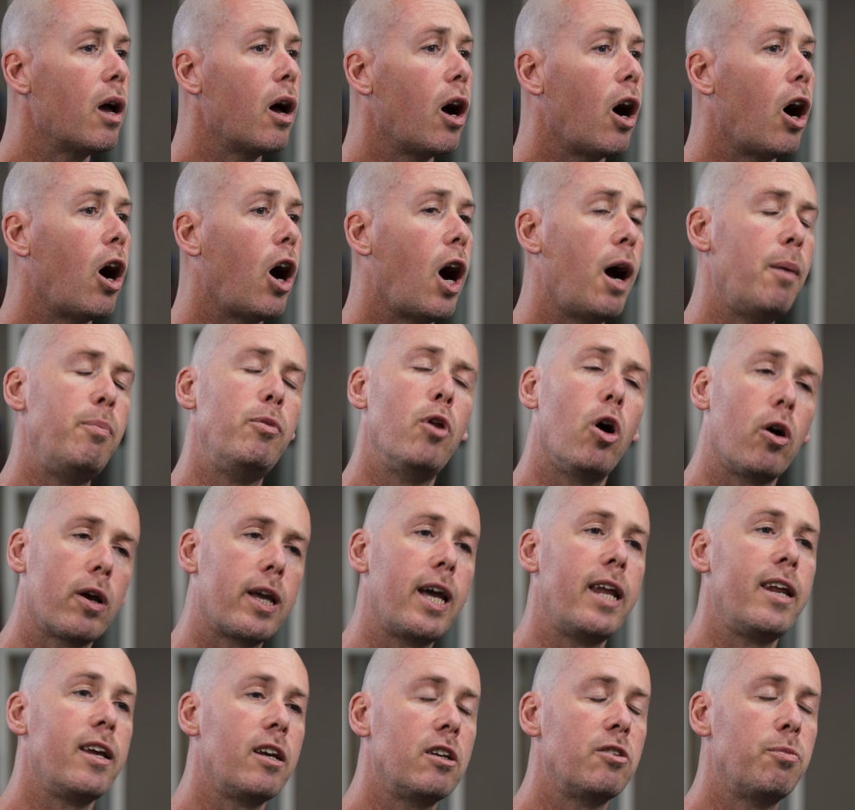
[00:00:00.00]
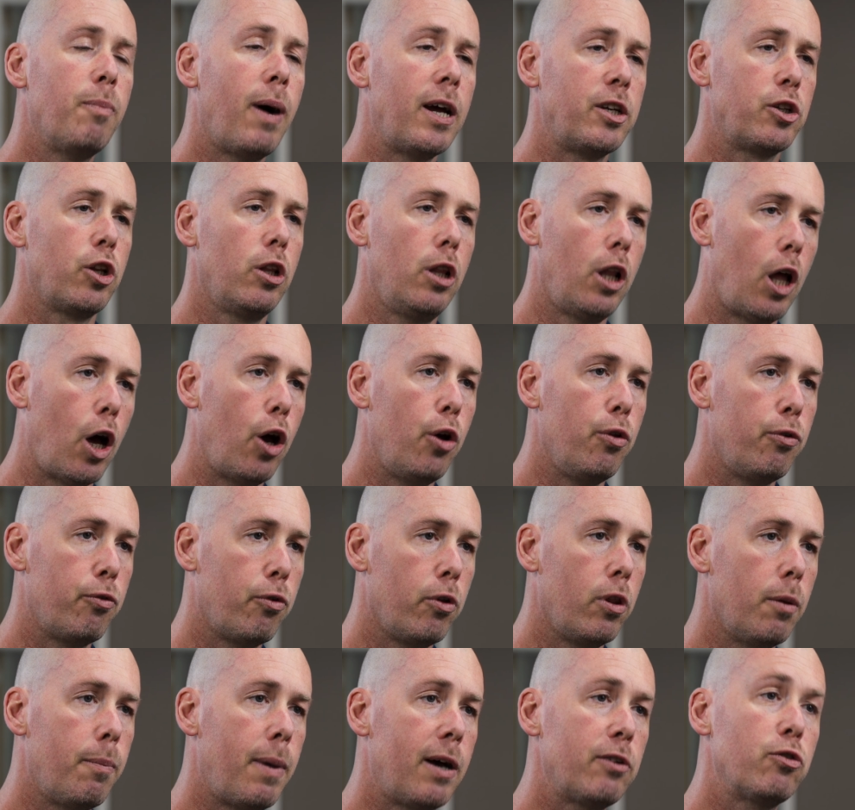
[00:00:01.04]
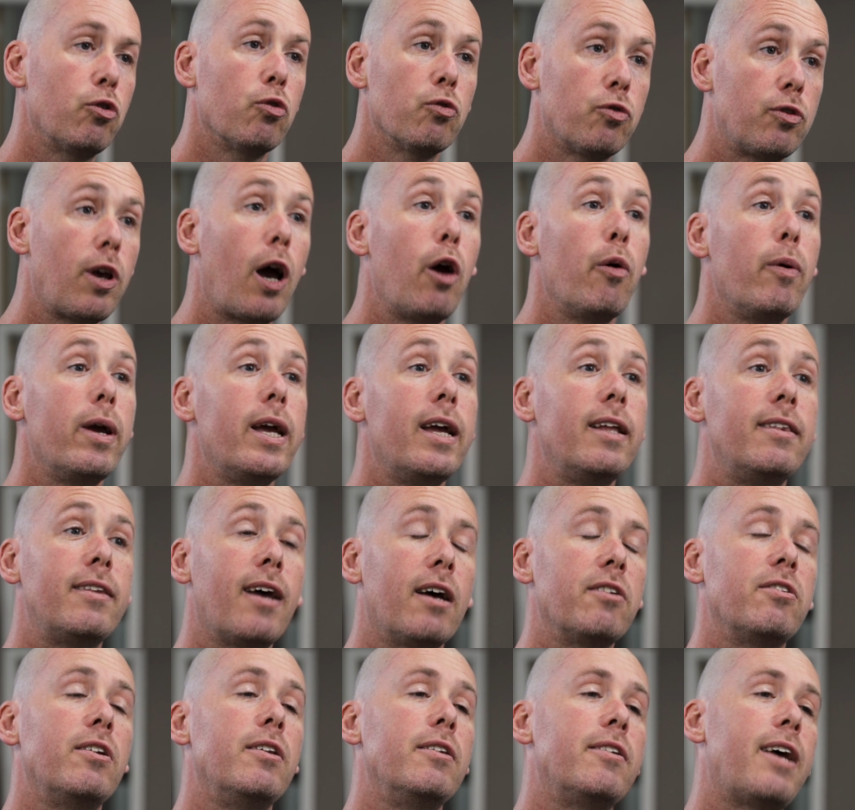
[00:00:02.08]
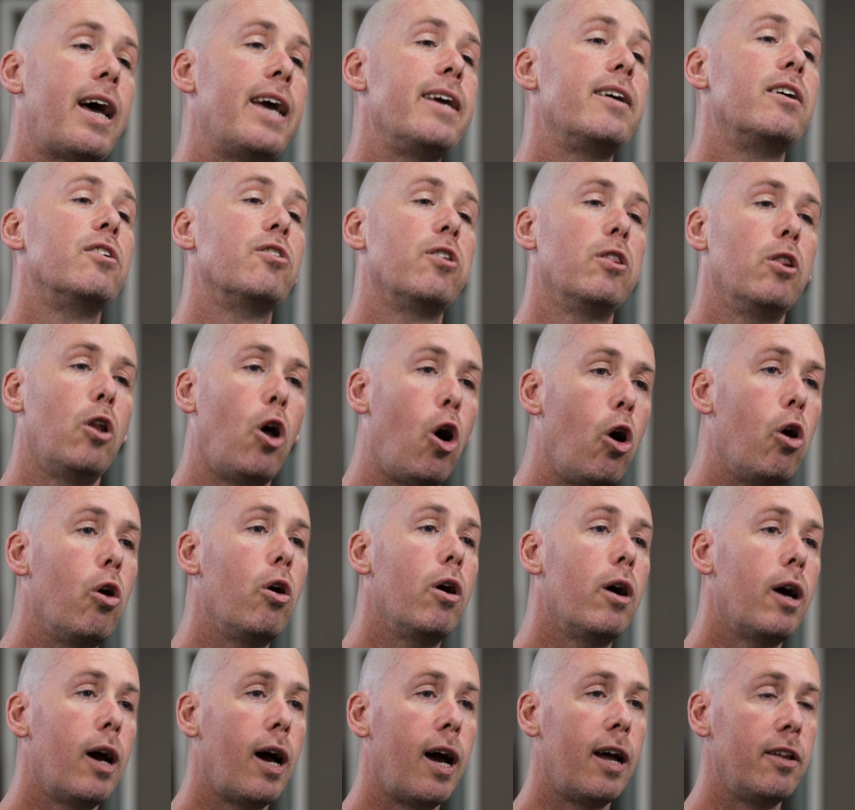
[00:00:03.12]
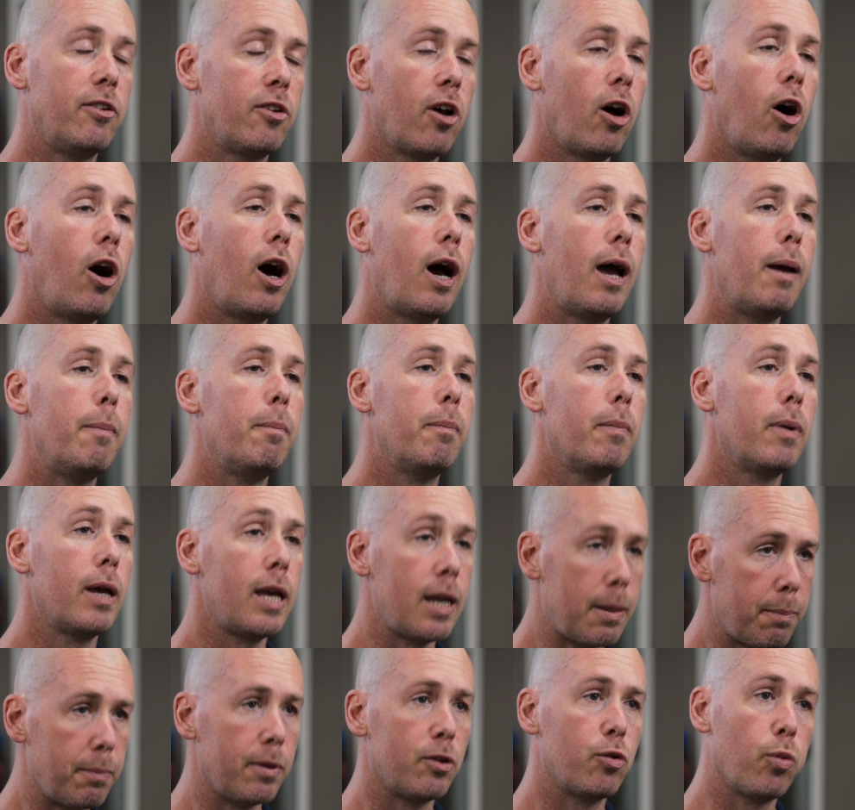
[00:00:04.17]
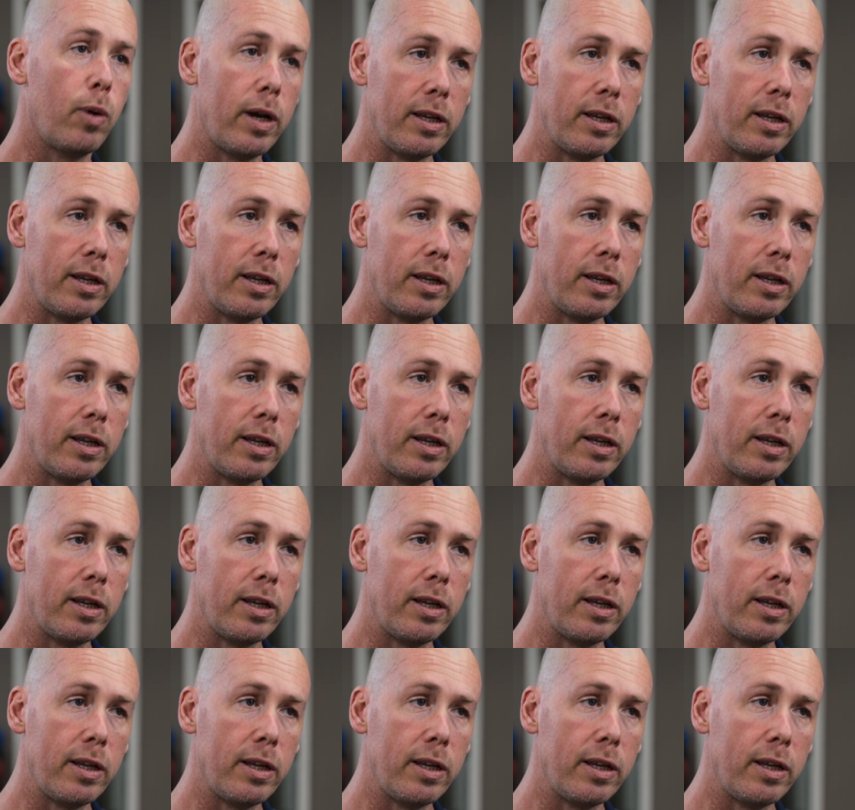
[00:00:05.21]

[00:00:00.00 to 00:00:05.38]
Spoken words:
I'm not getting as much load through the muscle. So it doesn't take as long a time in between